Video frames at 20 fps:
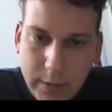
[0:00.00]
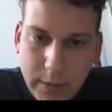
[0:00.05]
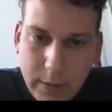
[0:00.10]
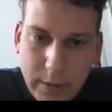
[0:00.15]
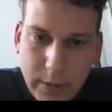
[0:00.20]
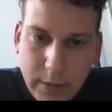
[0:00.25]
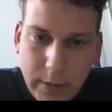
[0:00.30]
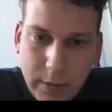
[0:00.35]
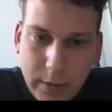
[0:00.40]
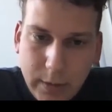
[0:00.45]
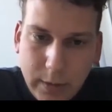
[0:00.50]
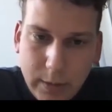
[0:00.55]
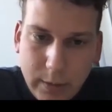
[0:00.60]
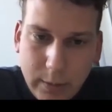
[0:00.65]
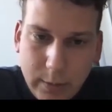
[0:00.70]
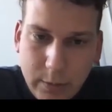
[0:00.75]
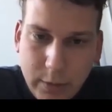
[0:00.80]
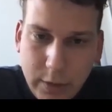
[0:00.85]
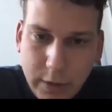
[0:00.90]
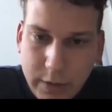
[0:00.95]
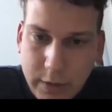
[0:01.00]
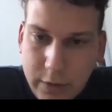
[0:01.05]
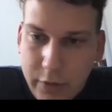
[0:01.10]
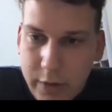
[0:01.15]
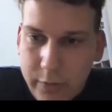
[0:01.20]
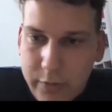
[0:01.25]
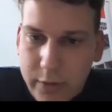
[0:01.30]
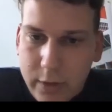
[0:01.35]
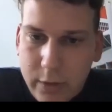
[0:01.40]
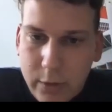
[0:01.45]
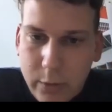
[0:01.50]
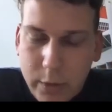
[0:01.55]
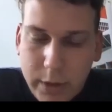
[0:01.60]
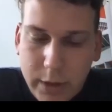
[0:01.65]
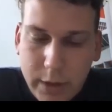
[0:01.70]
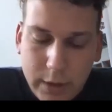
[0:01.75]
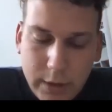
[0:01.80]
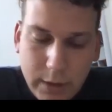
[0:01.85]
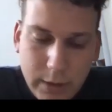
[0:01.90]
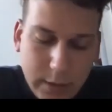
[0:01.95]
in just graphical
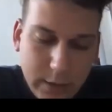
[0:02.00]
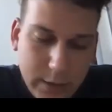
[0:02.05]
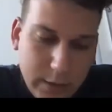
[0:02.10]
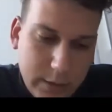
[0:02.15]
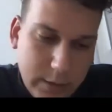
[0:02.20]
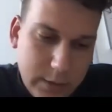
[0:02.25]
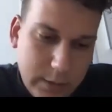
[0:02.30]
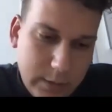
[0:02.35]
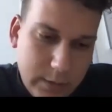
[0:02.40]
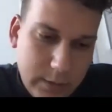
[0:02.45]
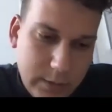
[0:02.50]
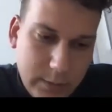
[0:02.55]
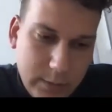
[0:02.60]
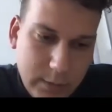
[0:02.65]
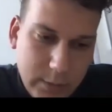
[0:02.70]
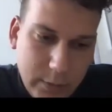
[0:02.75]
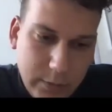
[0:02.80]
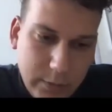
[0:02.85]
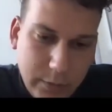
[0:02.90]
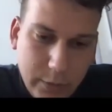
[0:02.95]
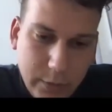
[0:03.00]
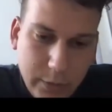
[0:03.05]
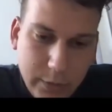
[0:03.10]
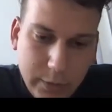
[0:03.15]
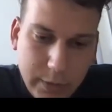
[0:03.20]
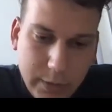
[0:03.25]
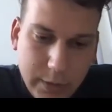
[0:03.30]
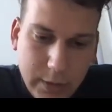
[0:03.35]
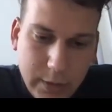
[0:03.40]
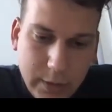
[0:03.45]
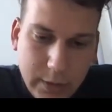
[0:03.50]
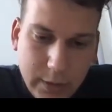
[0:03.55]
way, and of course in